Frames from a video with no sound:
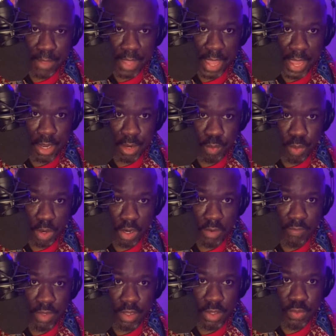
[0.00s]
And it work
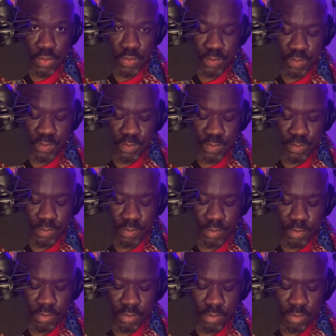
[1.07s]
for you?
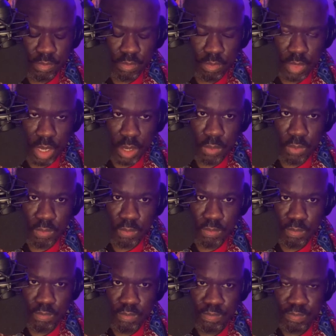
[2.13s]
No,
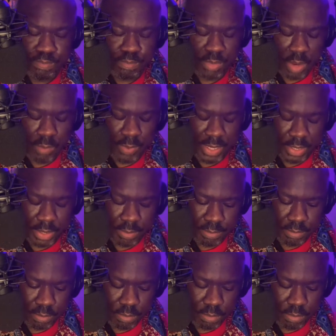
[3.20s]
not really.